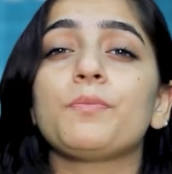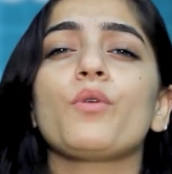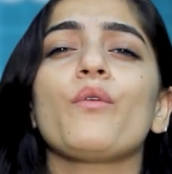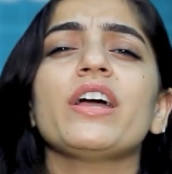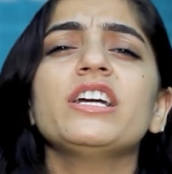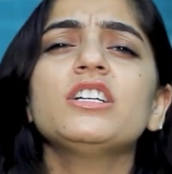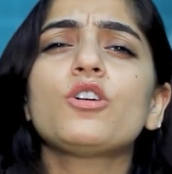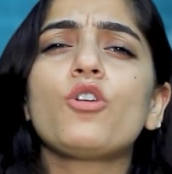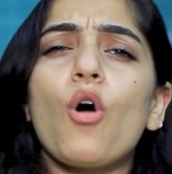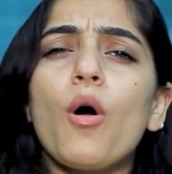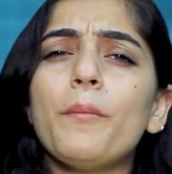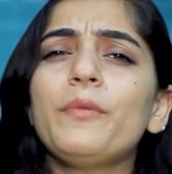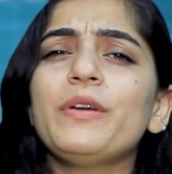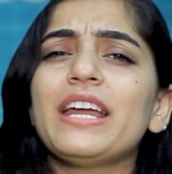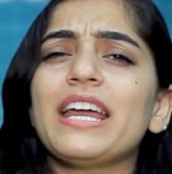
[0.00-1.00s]
provide a
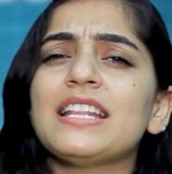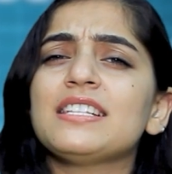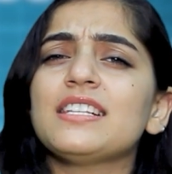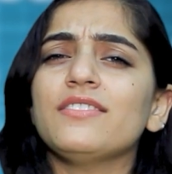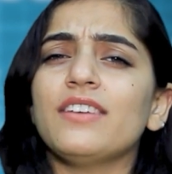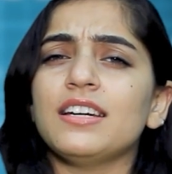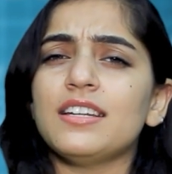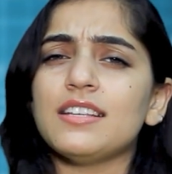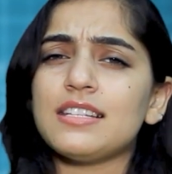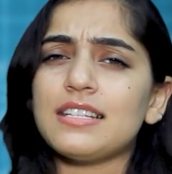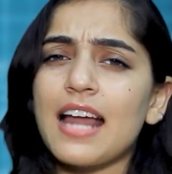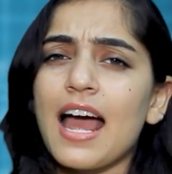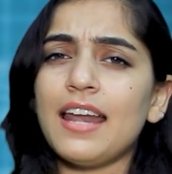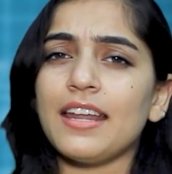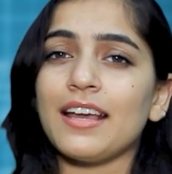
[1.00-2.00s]
comprehensive
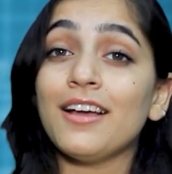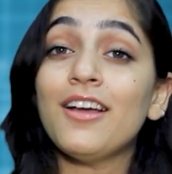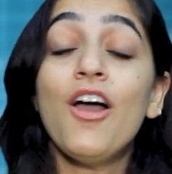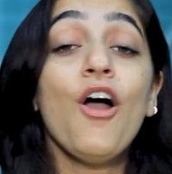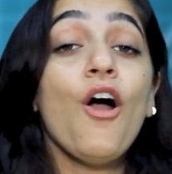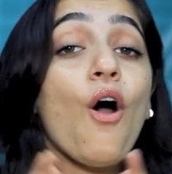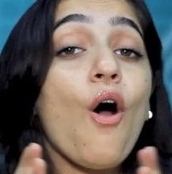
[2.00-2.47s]
understanding